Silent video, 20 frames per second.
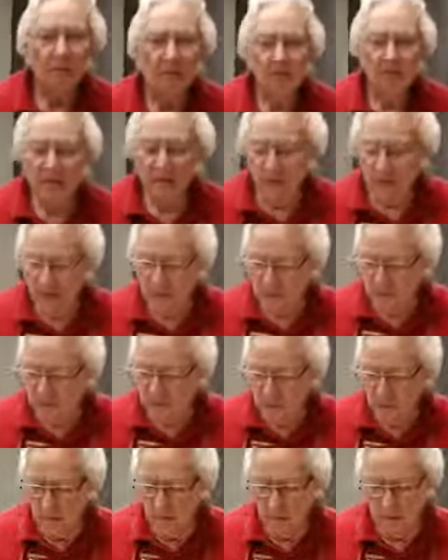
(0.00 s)
Yes,
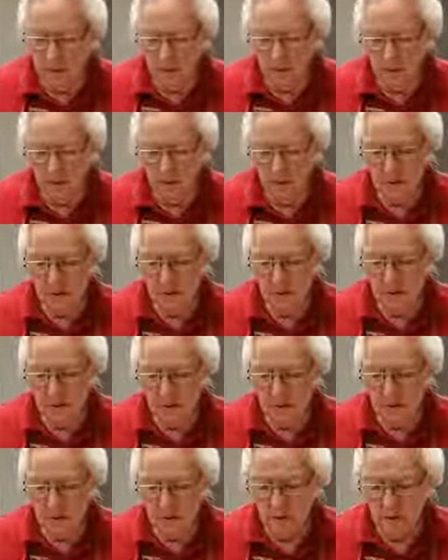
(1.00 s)
Grandma
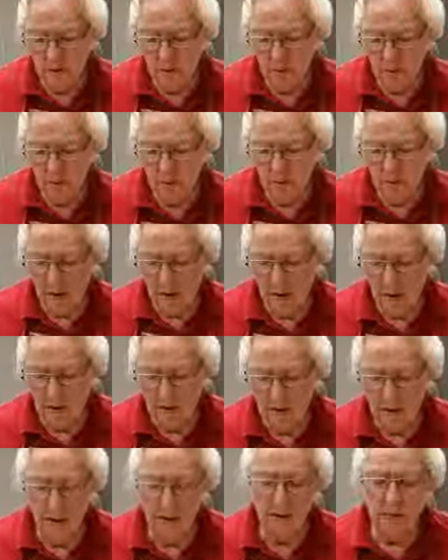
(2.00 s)
Margaret
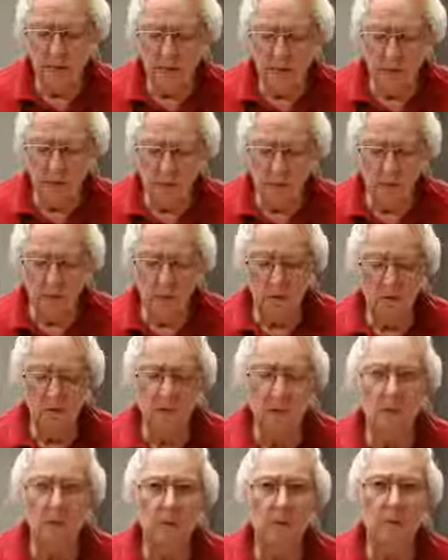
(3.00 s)
Tanner used to go over
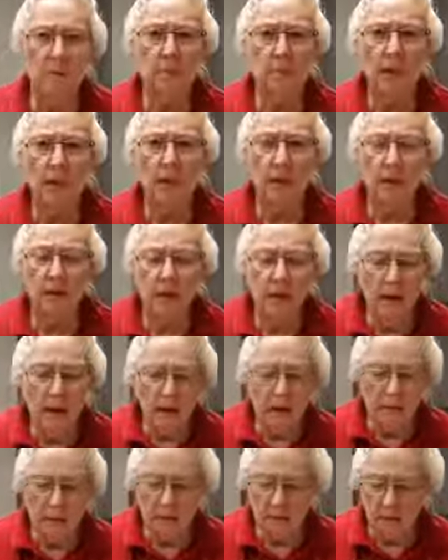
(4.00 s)
to
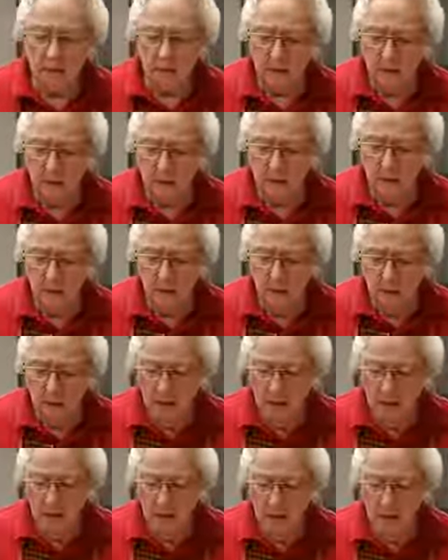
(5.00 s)
Castleton
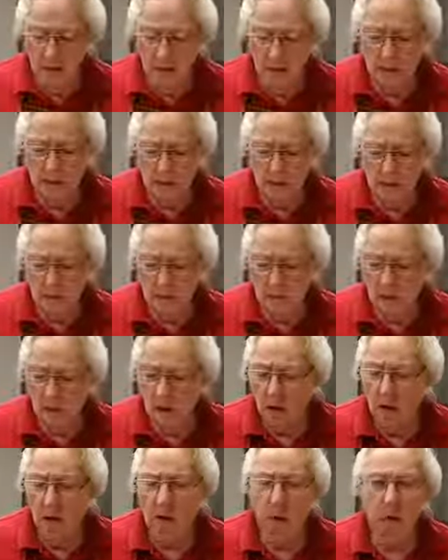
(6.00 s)
and do
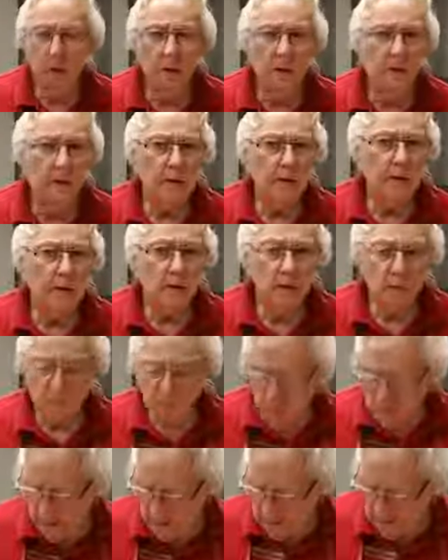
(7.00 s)
all these
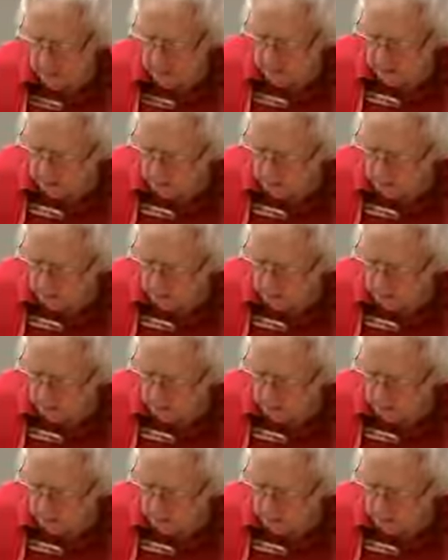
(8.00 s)
ceramics.